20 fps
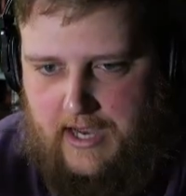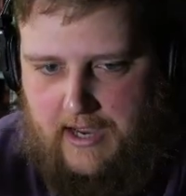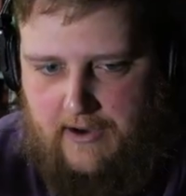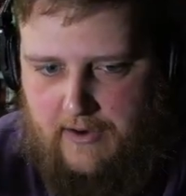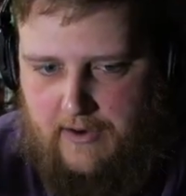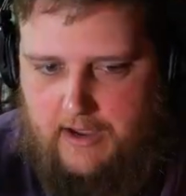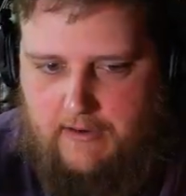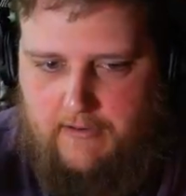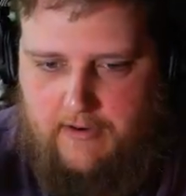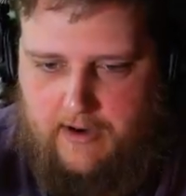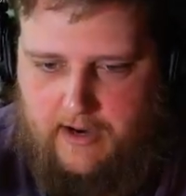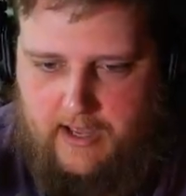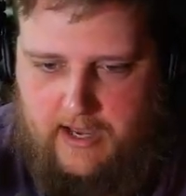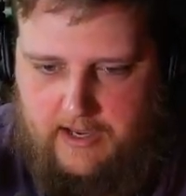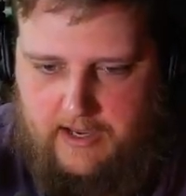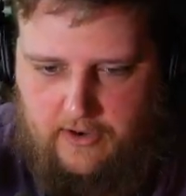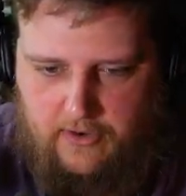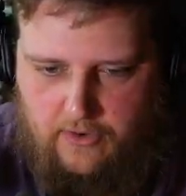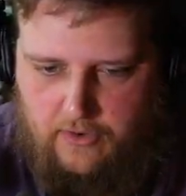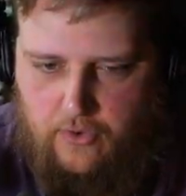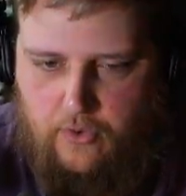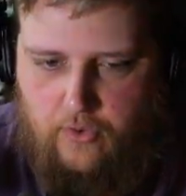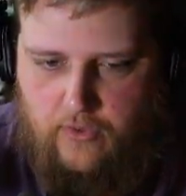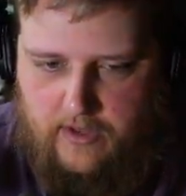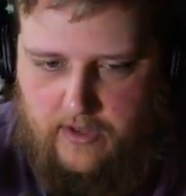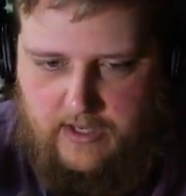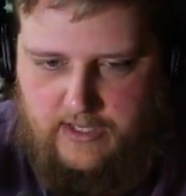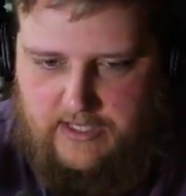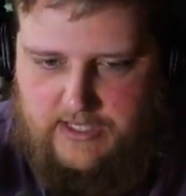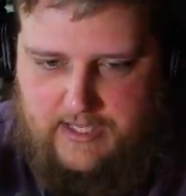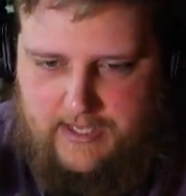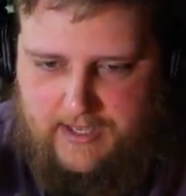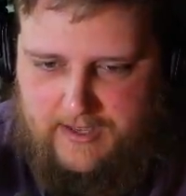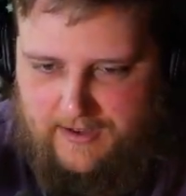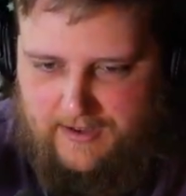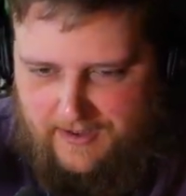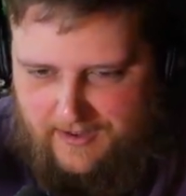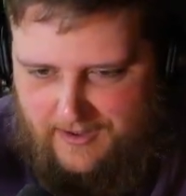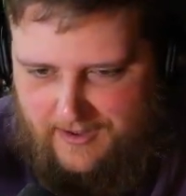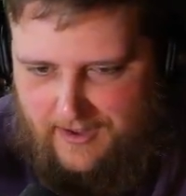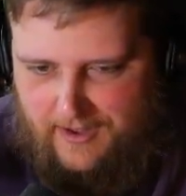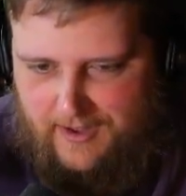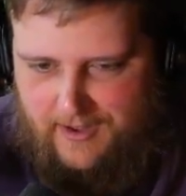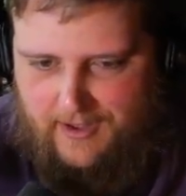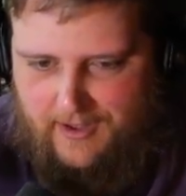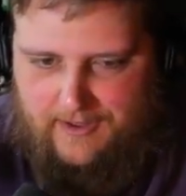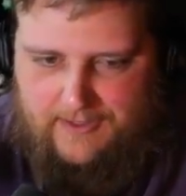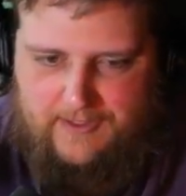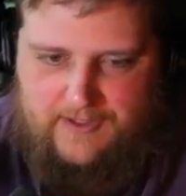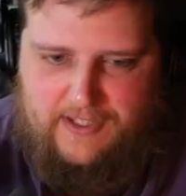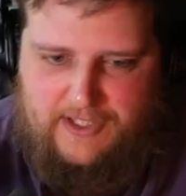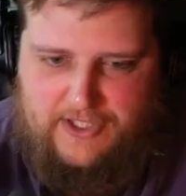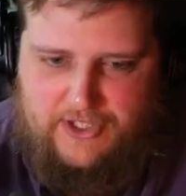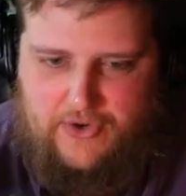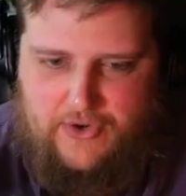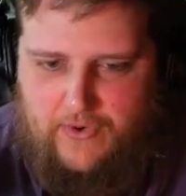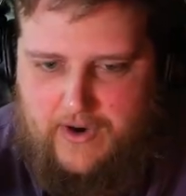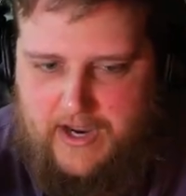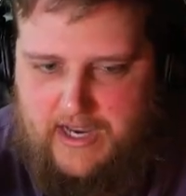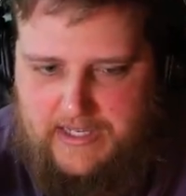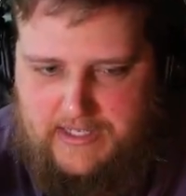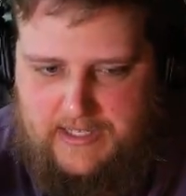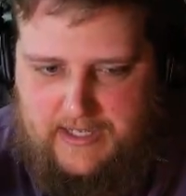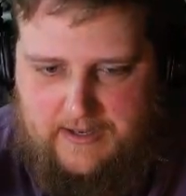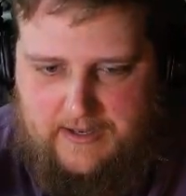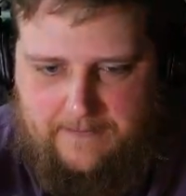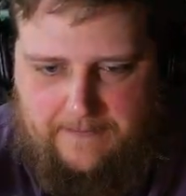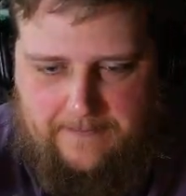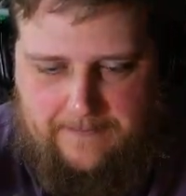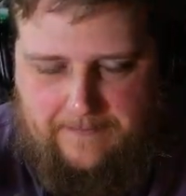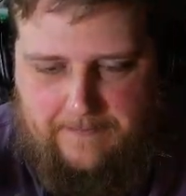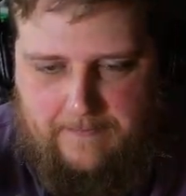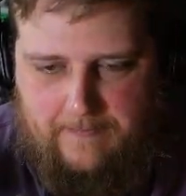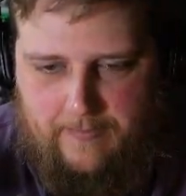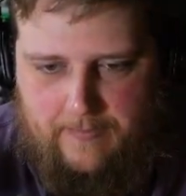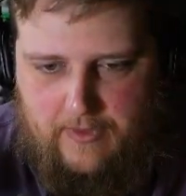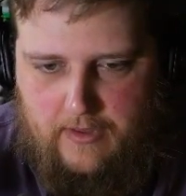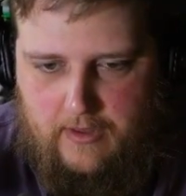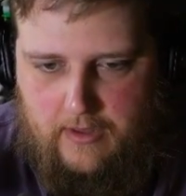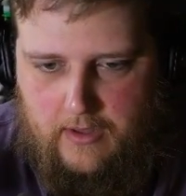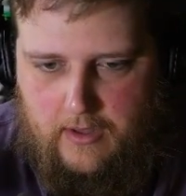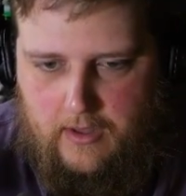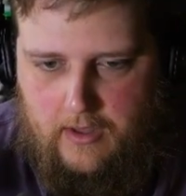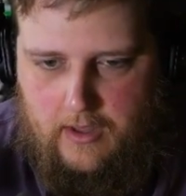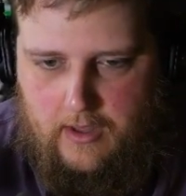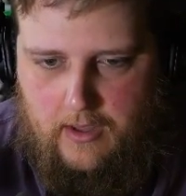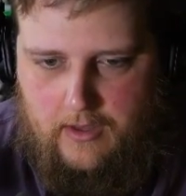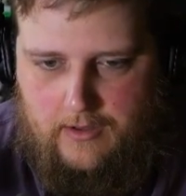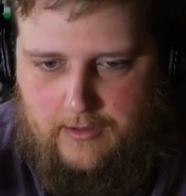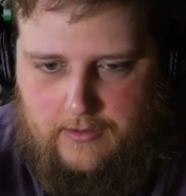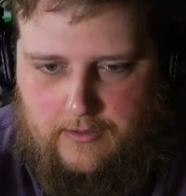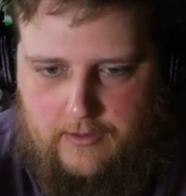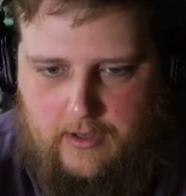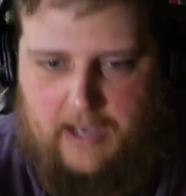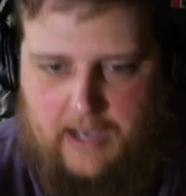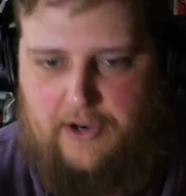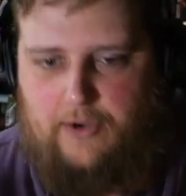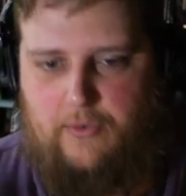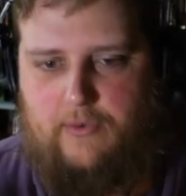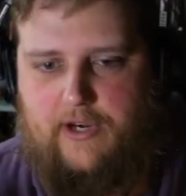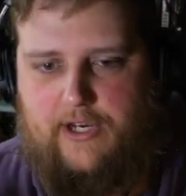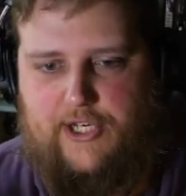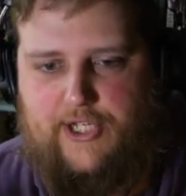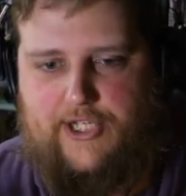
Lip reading: even know how you do this. This is crazy. I do want to shout